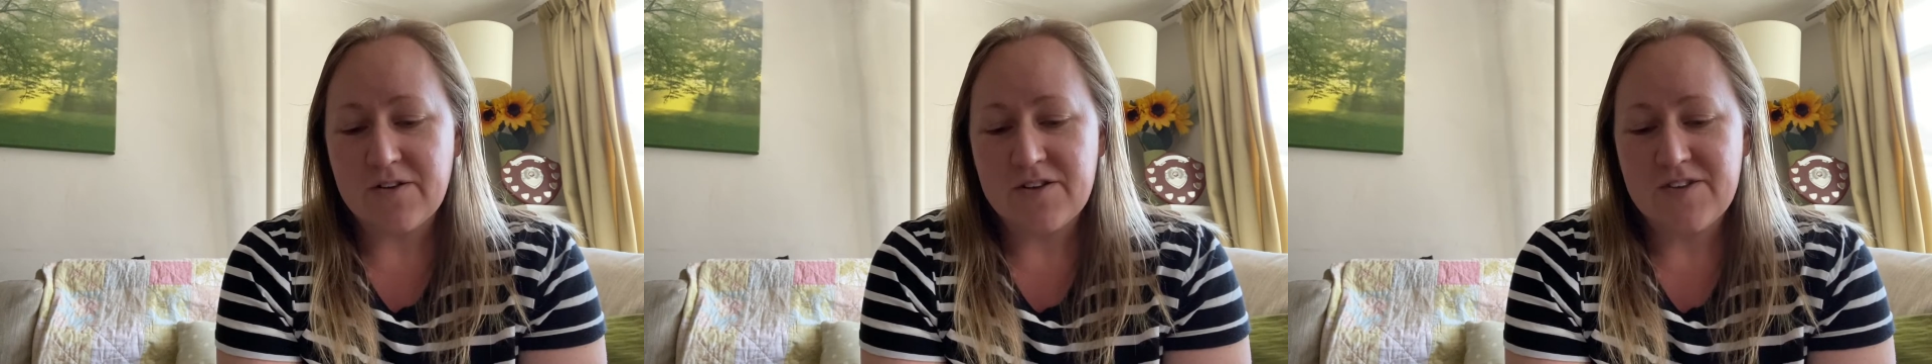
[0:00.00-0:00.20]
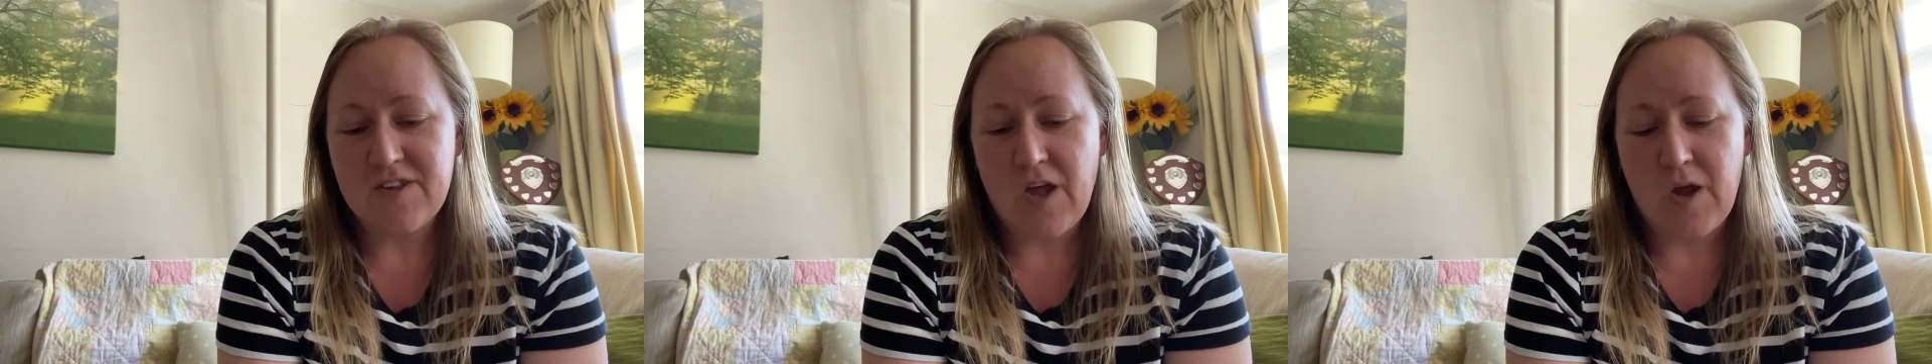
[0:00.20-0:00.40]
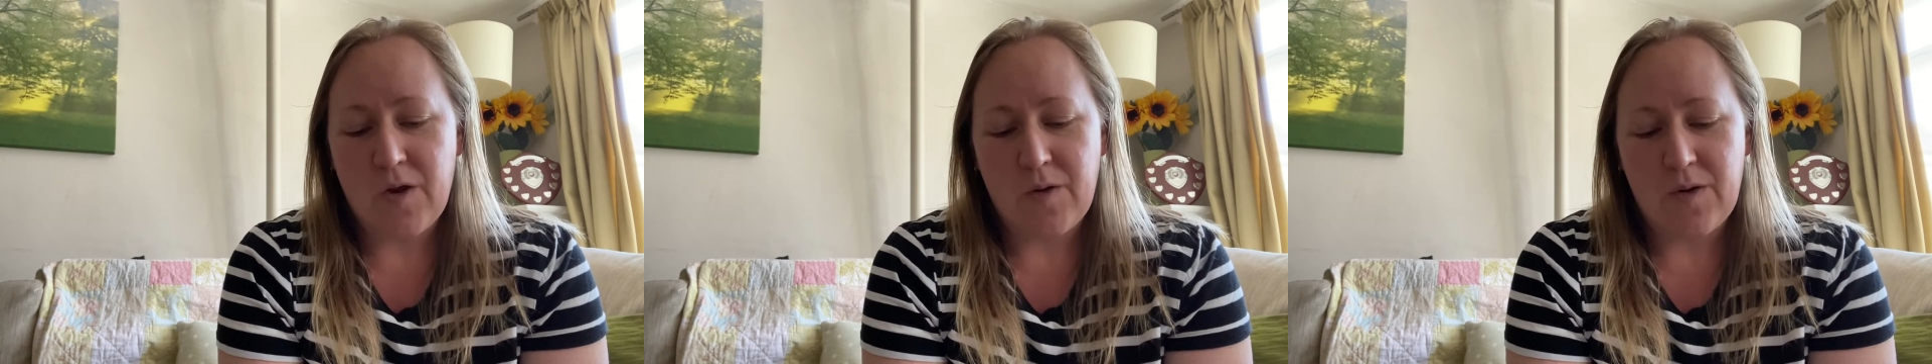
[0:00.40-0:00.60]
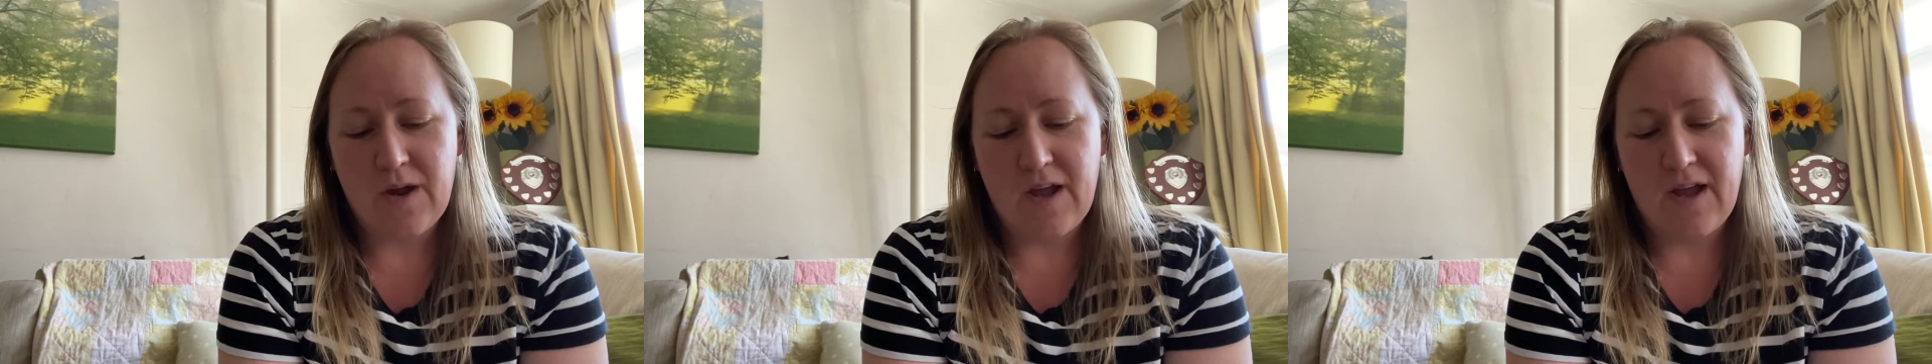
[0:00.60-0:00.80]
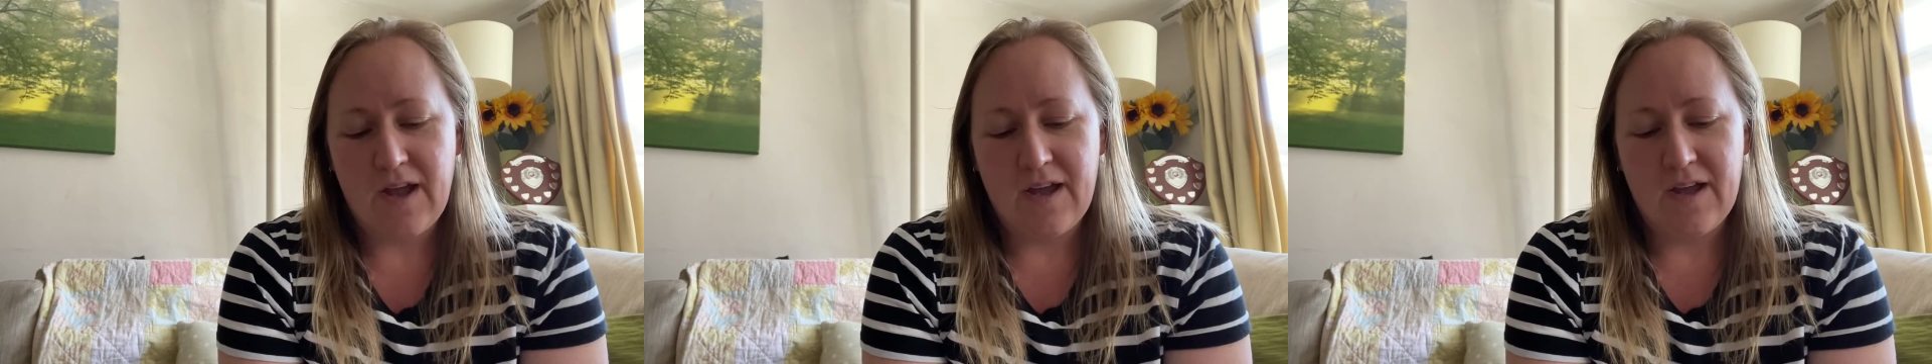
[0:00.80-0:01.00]
So
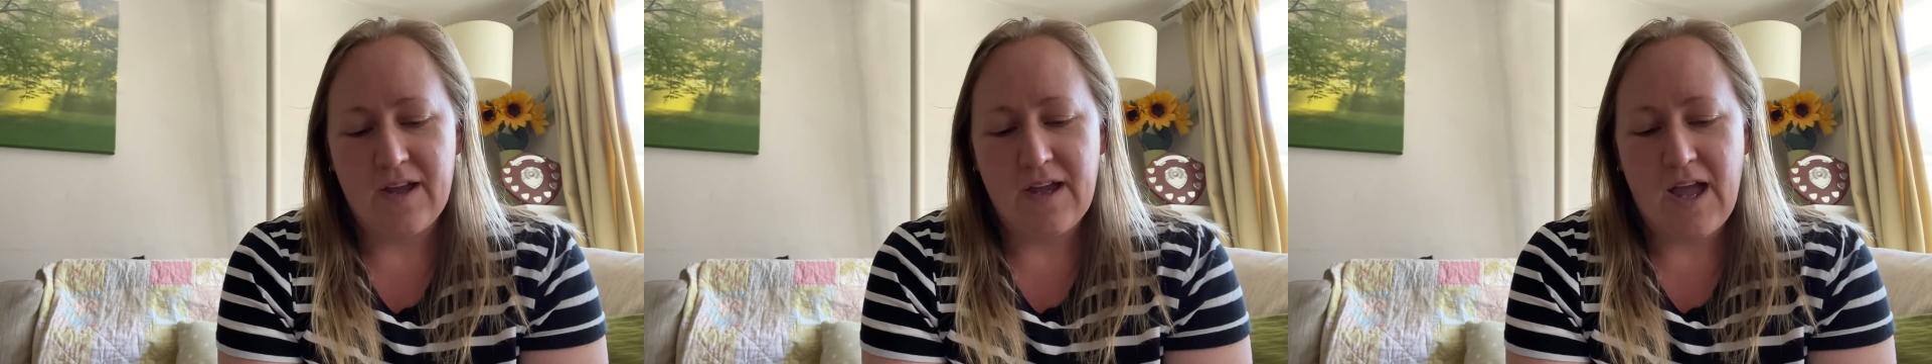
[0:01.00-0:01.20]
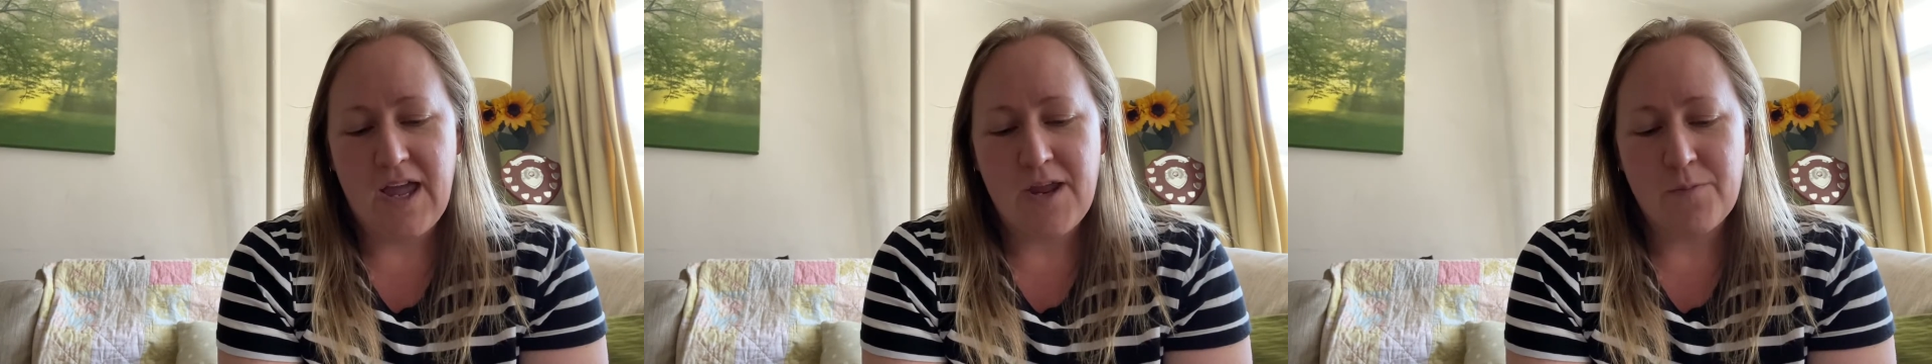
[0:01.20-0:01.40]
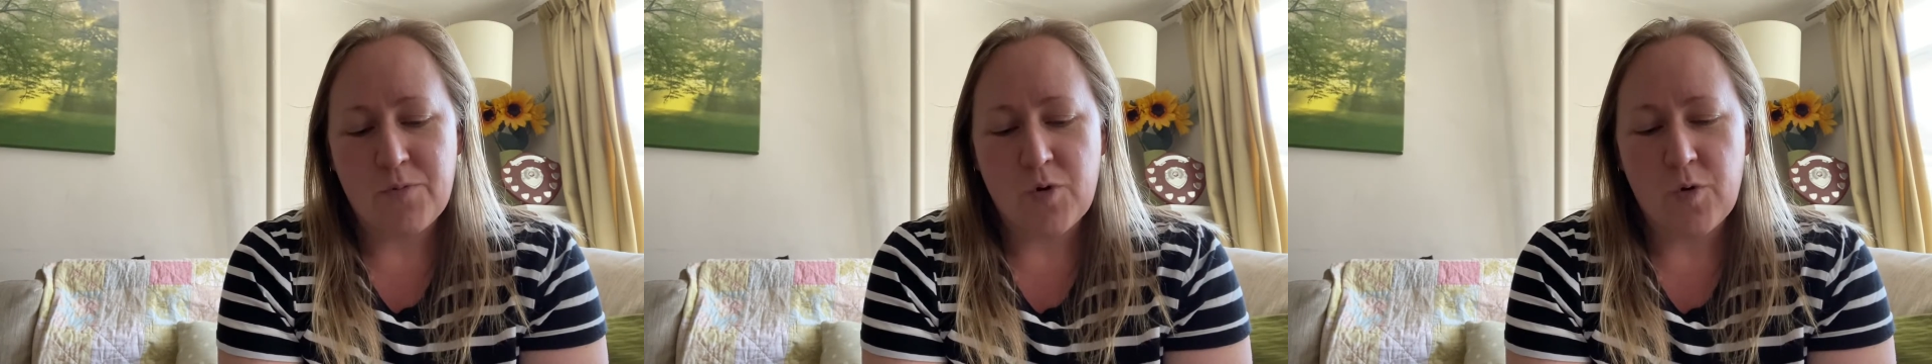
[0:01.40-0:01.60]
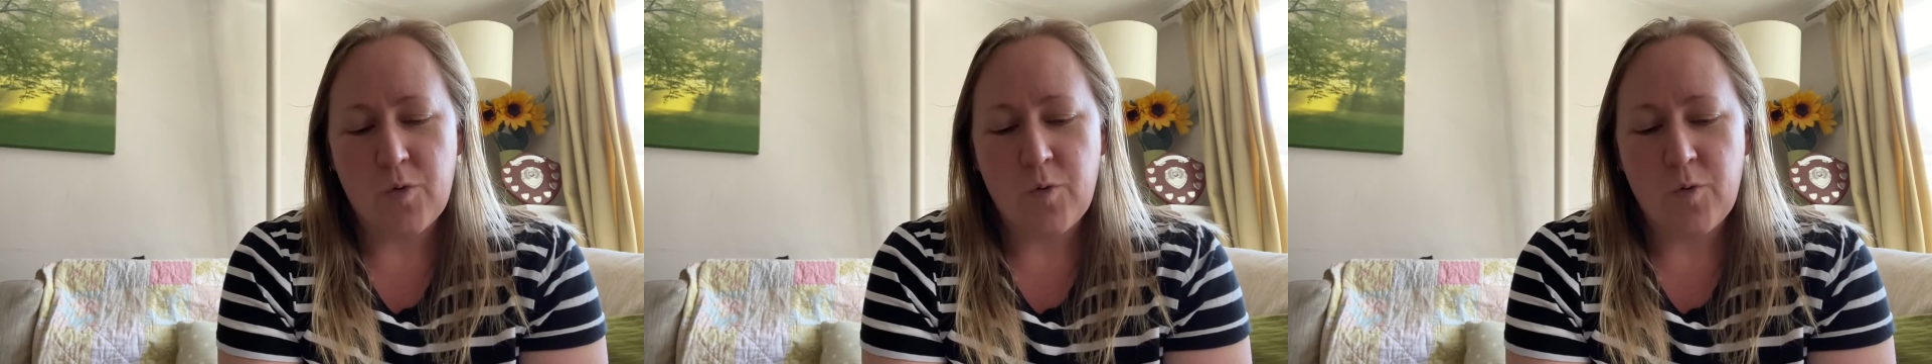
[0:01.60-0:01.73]
April